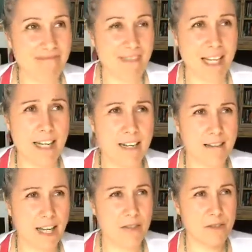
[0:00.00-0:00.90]
Anyhow,
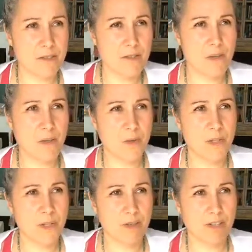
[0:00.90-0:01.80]
Kathryn, so
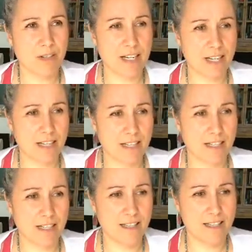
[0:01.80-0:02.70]
you are
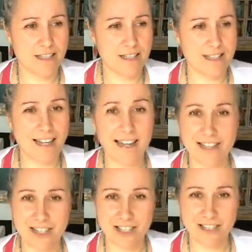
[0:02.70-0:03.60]
creating this
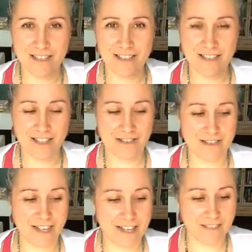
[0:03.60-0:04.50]
stagnation in your
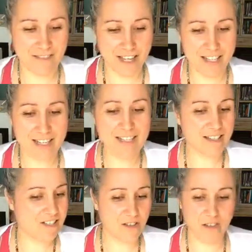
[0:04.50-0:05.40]
life, and
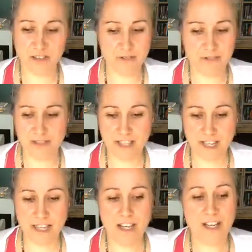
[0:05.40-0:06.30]
it's all you, they're
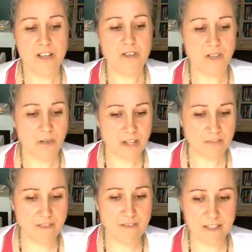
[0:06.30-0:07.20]
saying. So if
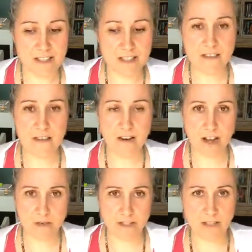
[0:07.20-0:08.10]
it feels like there are
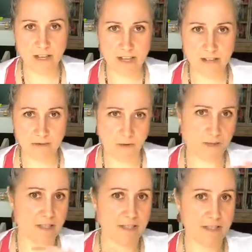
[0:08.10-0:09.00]
outside
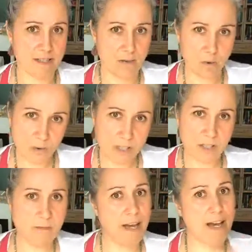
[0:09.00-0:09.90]
forces holding
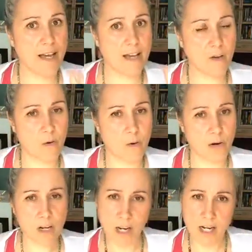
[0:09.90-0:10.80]
you back or
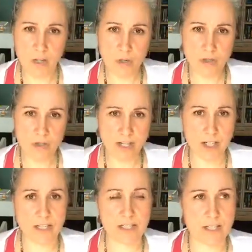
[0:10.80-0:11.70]
guiding you in a
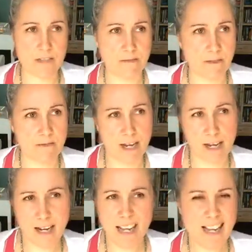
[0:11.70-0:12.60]
direction that doesn't feel
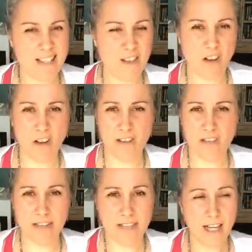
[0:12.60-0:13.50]
right, it's
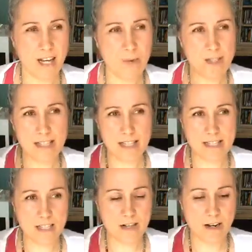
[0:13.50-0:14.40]
all, I don't want to say
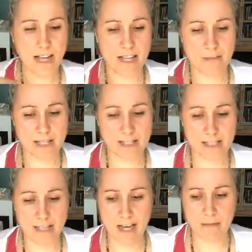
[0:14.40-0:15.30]
it's in your head because
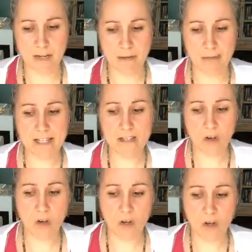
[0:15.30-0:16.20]
it's happening, but it's
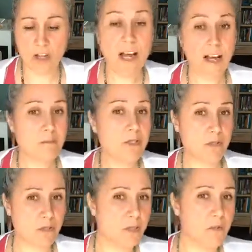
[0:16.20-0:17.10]
all up to
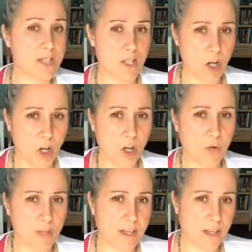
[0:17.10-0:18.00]
you. It's all
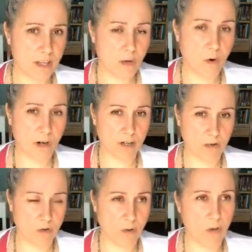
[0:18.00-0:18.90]
within your
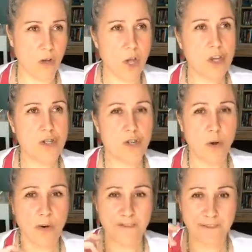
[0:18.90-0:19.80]
control.
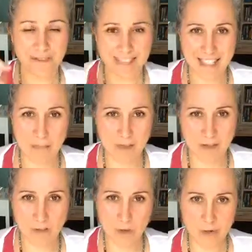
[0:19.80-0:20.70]
So flip
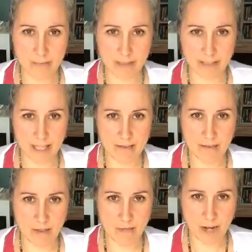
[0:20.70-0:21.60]
those
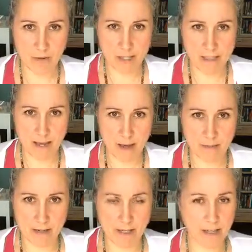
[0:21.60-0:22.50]
beliefs around what's
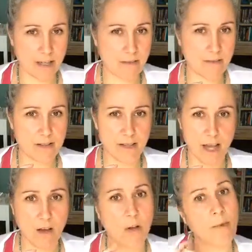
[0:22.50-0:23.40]
happening. If it's
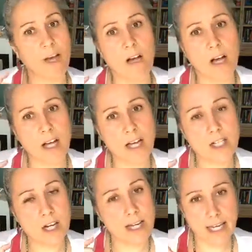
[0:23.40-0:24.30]
like, oh my
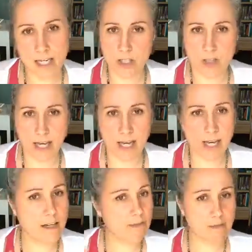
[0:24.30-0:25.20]
gosh, I can't do
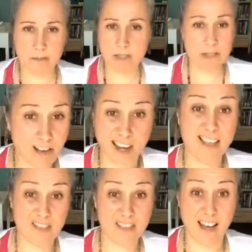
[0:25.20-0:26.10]
that, flip it I
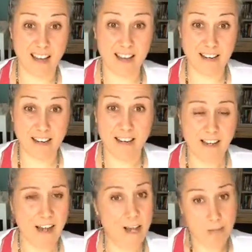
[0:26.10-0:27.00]
can do that.
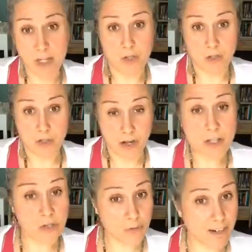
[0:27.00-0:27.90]
I might choose not
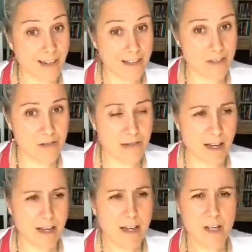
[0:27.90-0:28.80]
to, but I can do
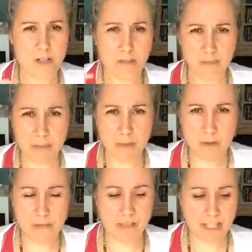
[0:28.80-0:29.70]
that. So flip
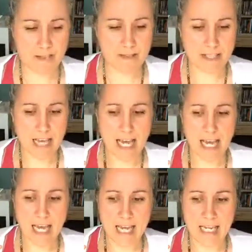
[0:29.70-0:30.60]
those beliefs
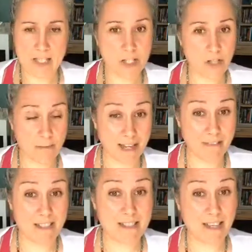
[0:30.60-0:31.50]
and start
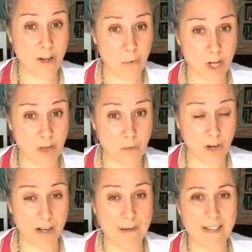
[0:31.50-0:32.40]
manifesting what you
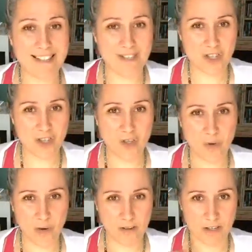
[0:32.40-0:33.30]
want because
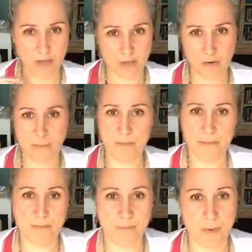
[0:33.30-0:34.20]
you are in control.
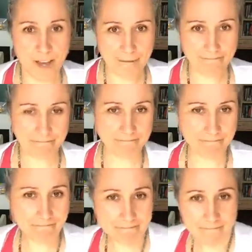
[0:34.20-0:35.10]
Okay?
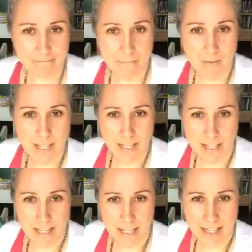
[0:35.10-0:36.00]

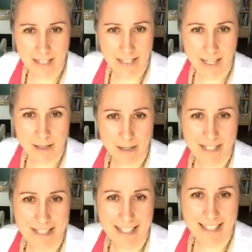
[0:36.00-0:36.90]
Next up
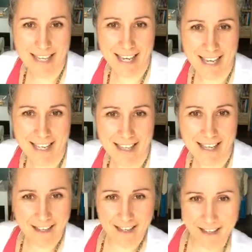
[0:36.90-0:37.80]
is
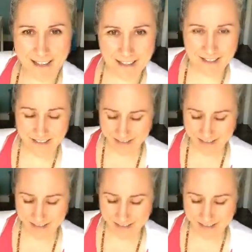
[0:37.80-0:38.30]
Kayla.